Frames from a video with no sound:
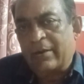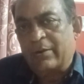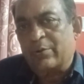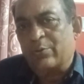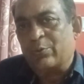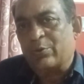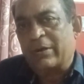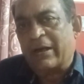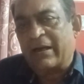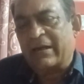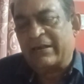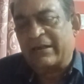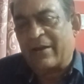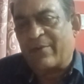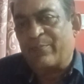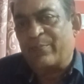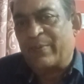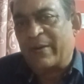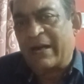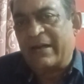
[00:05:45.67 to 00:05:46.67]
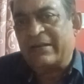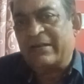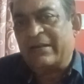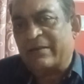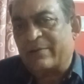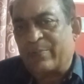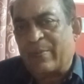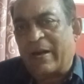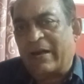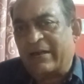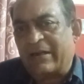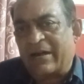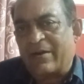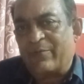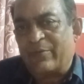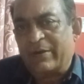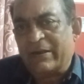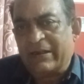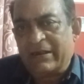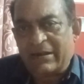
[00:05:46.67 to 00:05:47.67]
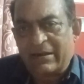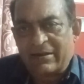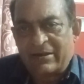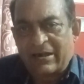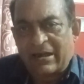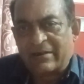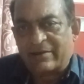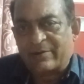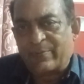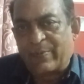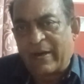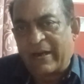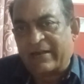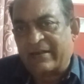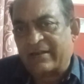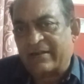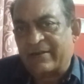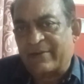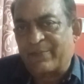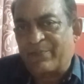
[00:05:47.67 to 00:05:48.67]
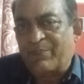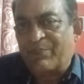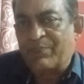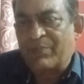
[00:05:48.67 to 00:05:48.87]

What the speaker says: you can compare this pattern with the suspects.